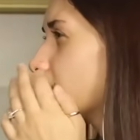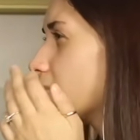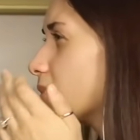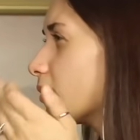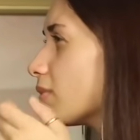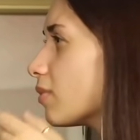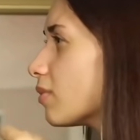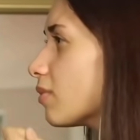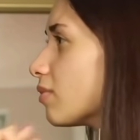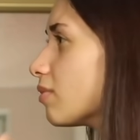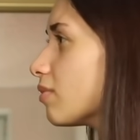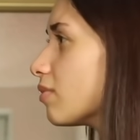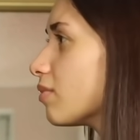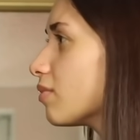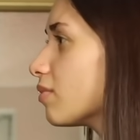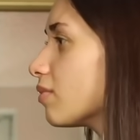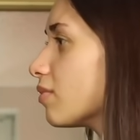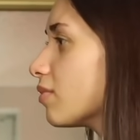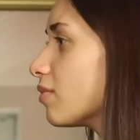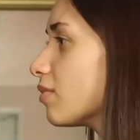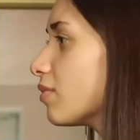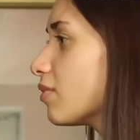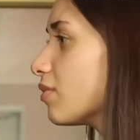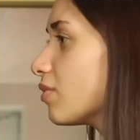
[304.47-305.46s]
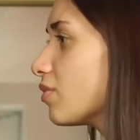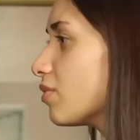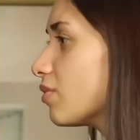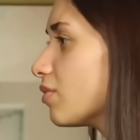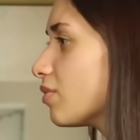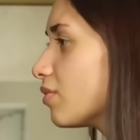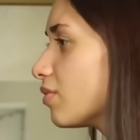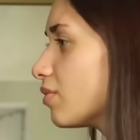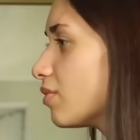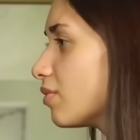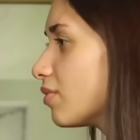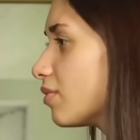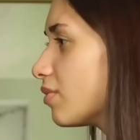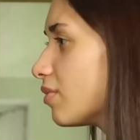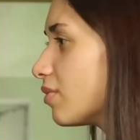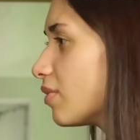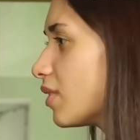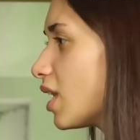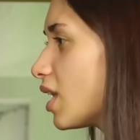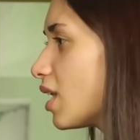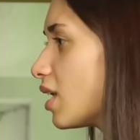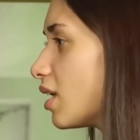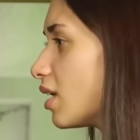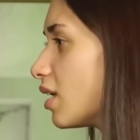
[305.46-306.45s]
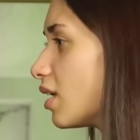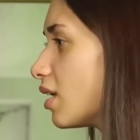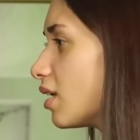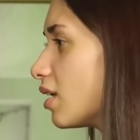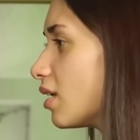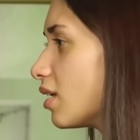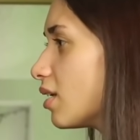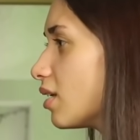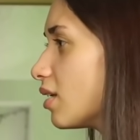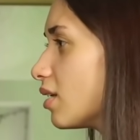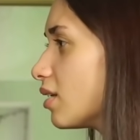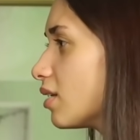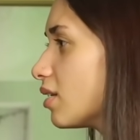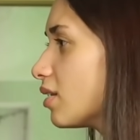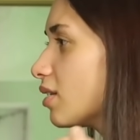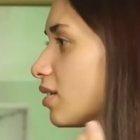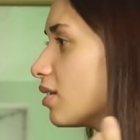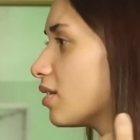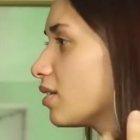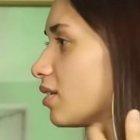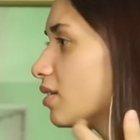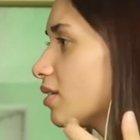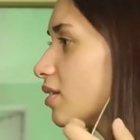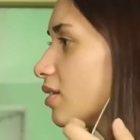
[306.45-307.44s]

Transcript: (not speaking)